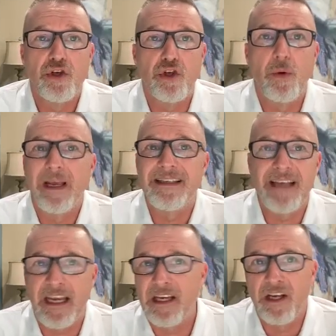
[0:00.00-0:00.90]
to
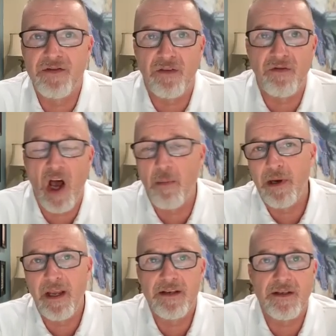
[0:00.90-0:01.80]
executives of
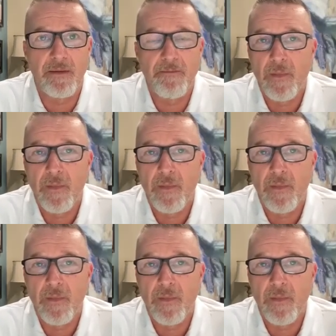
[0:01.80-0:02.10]
companies,